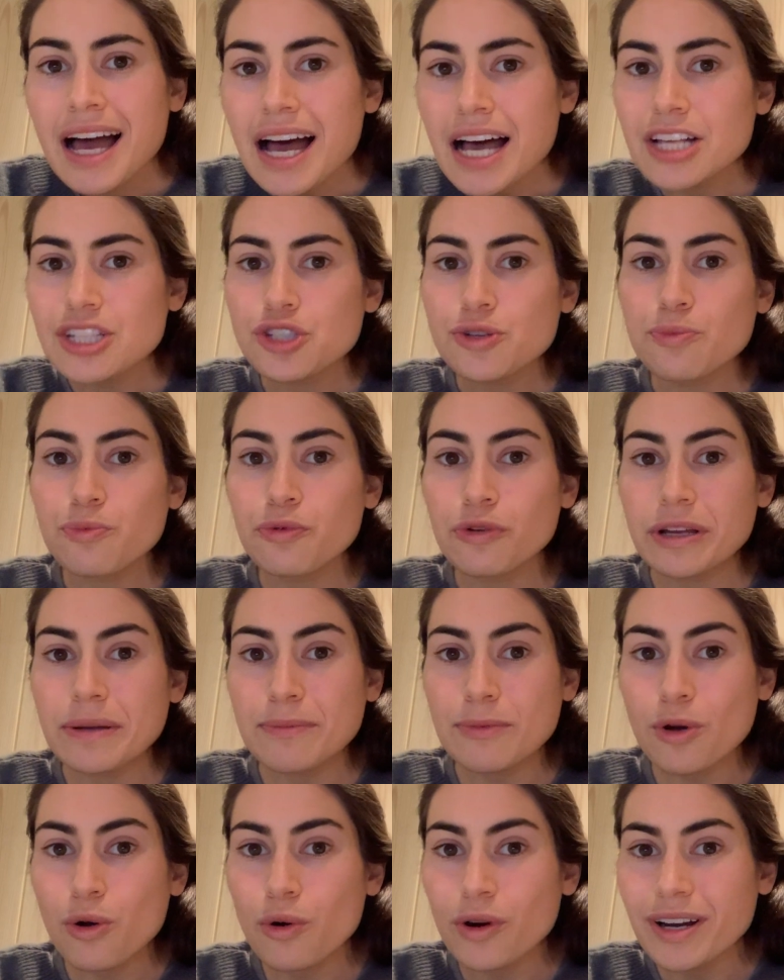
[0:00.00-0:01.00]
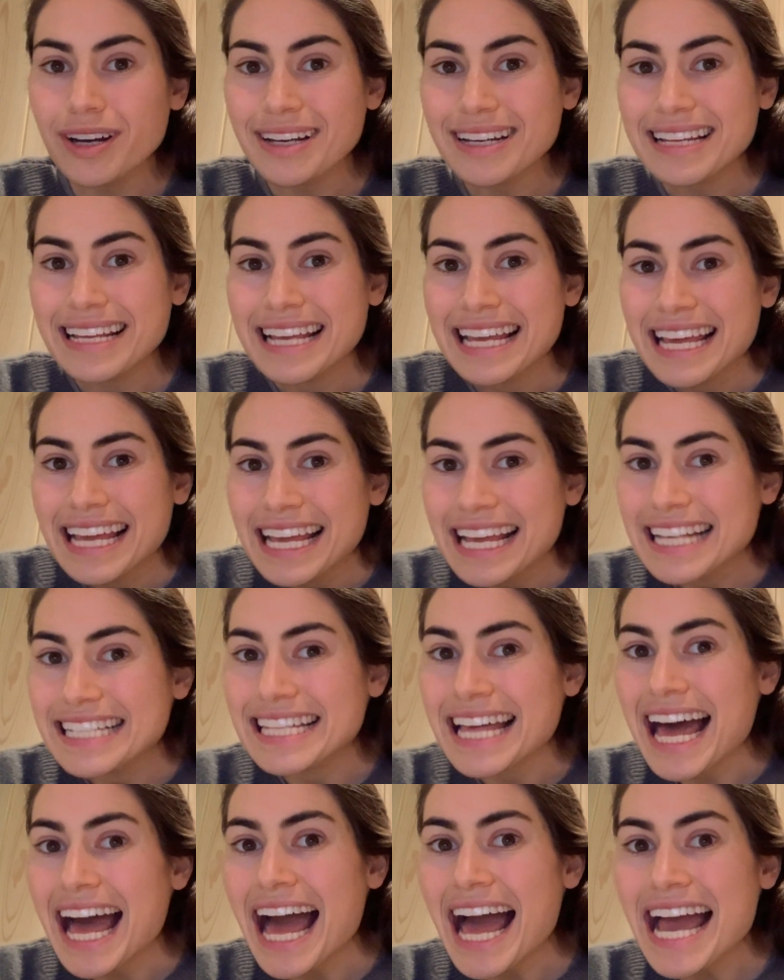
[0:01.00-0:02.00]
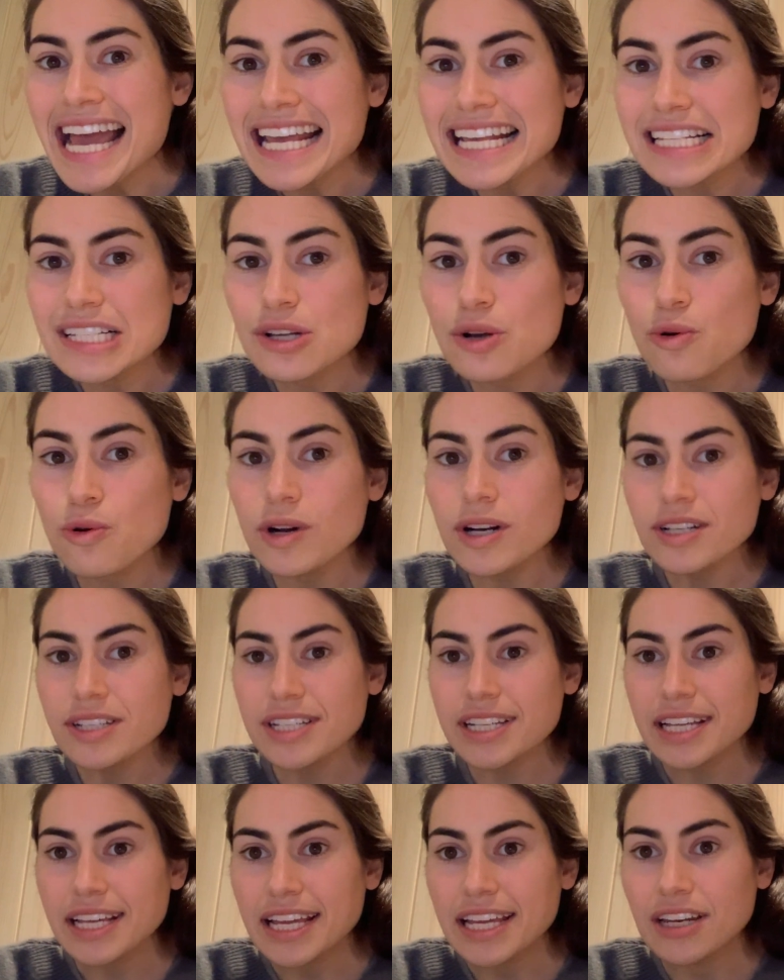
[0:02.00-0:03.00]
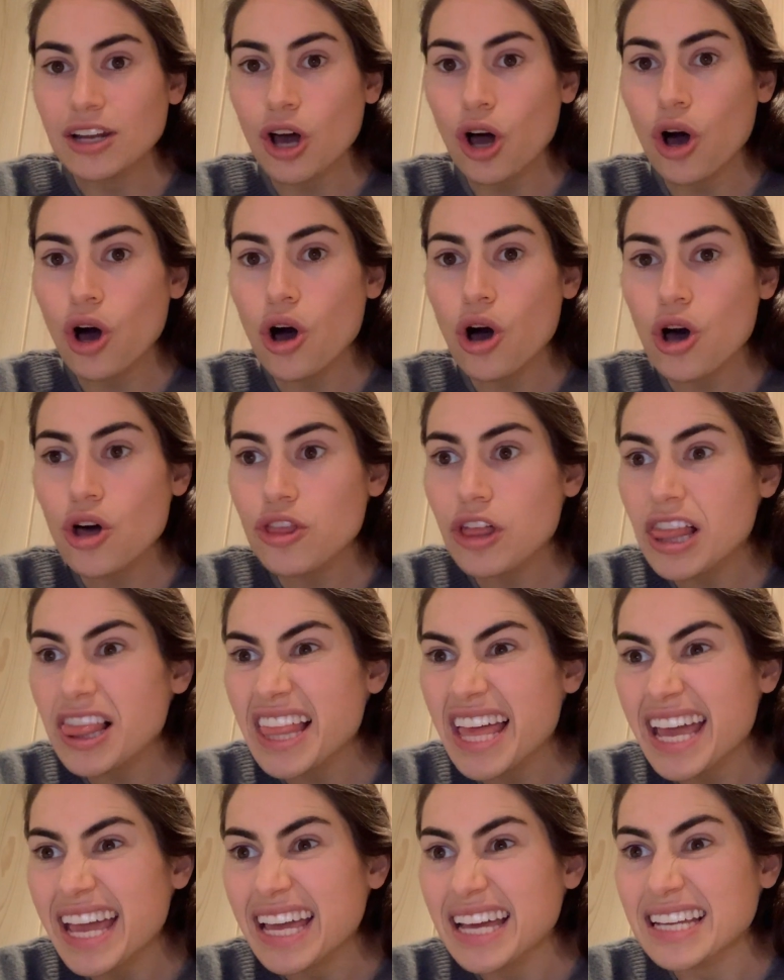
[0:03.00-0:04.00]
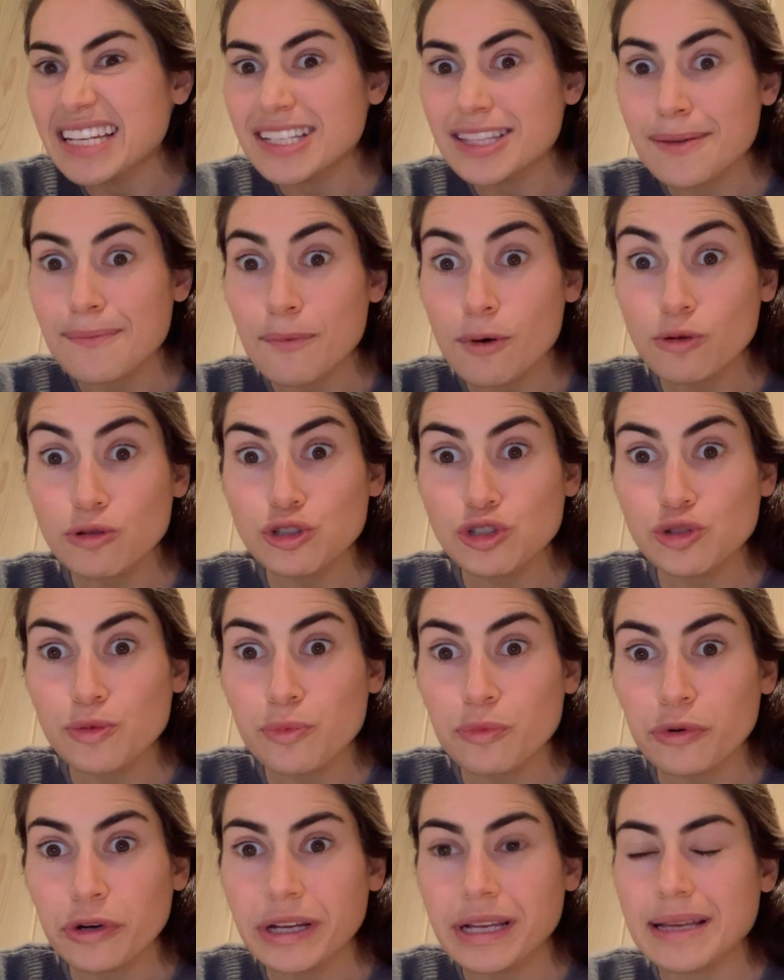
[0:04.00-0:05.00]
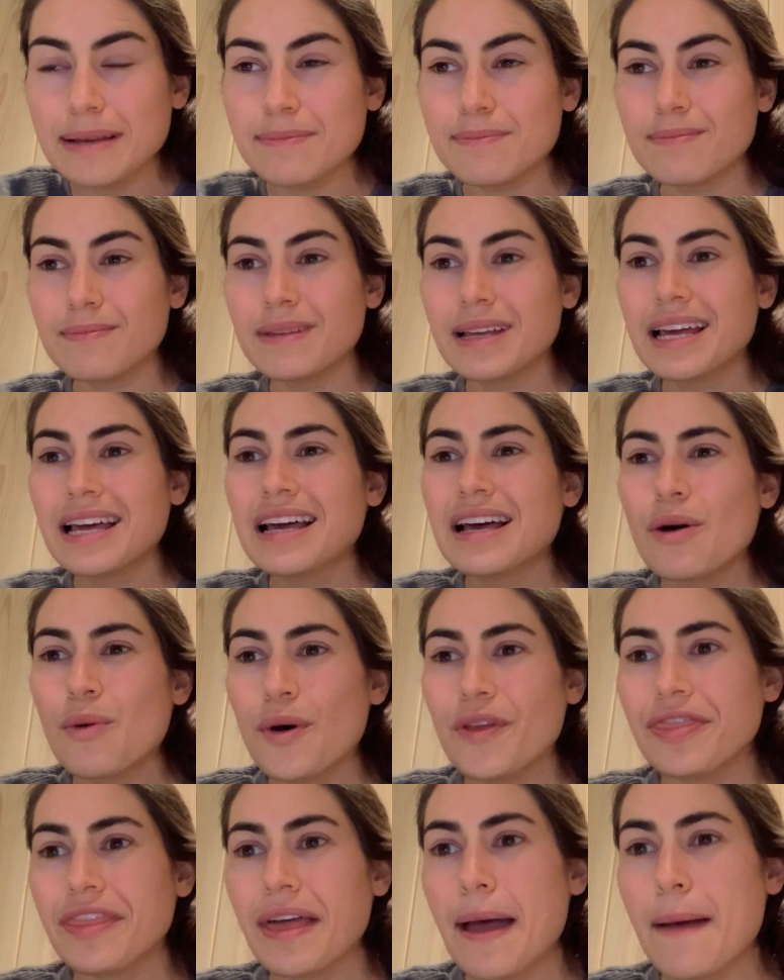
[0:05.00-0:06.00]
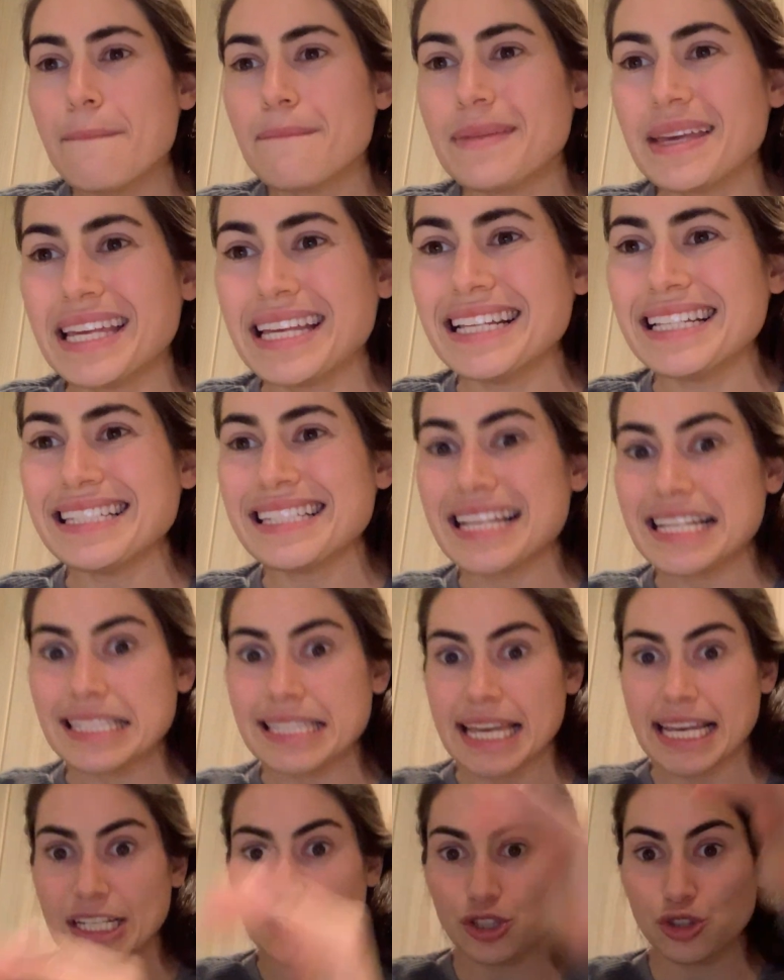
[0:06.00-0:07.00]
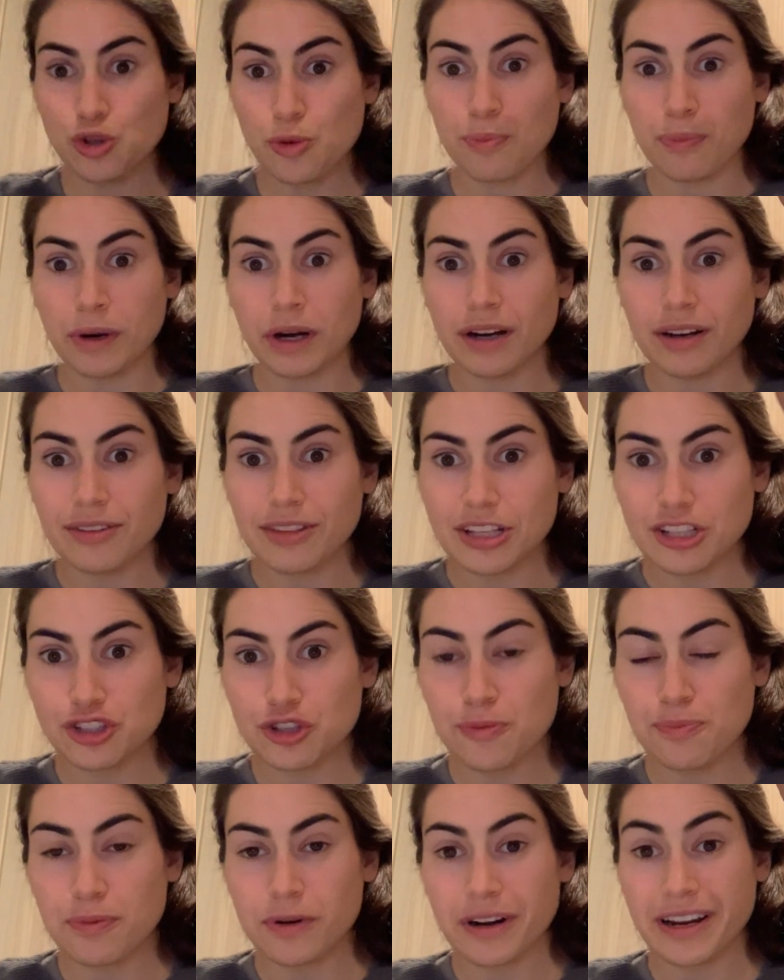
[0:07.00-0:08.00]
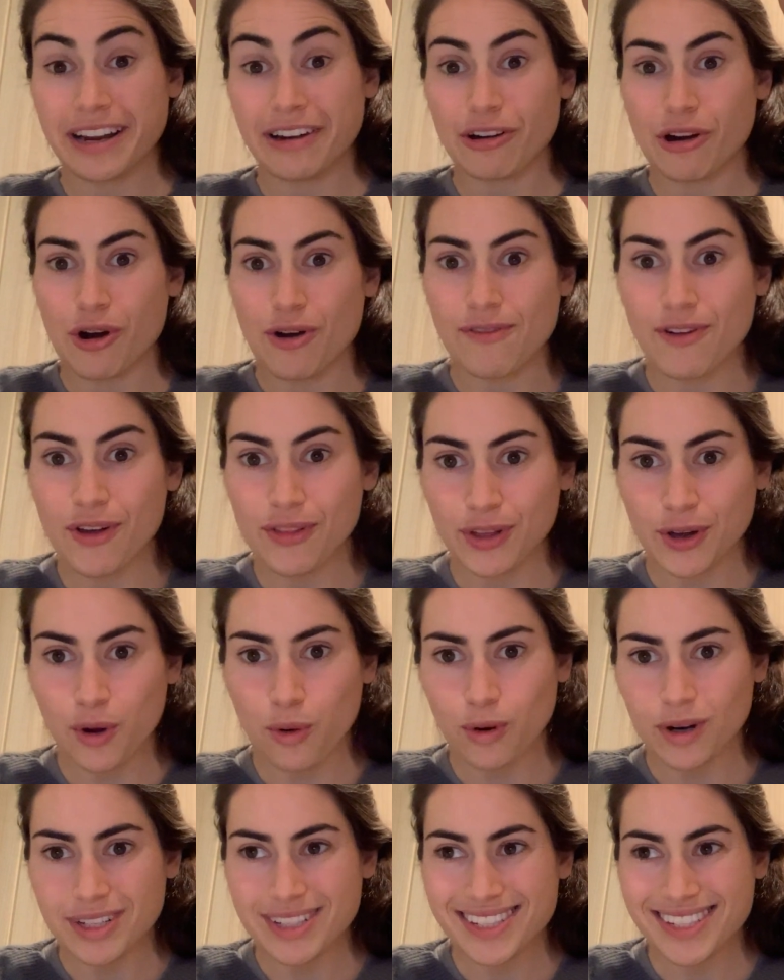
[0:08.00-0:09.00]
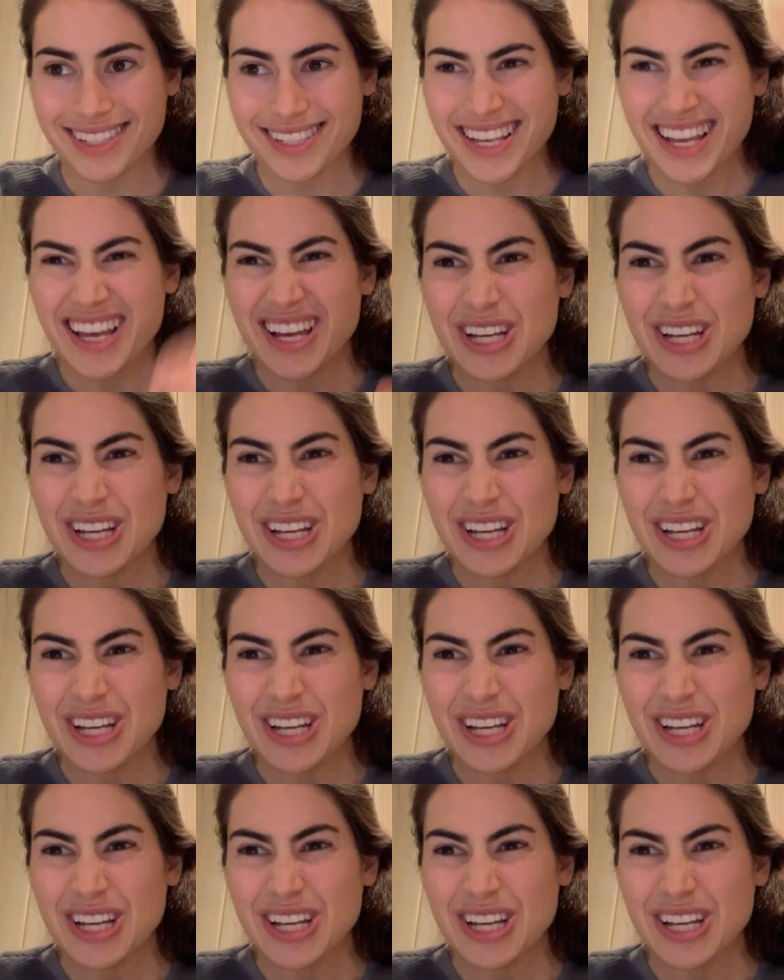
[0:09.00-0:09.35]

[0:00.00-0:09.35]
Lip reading: A Supreme Court is the highest court in all the land, the most supreme. What that means, it's like the superhero of all the courts.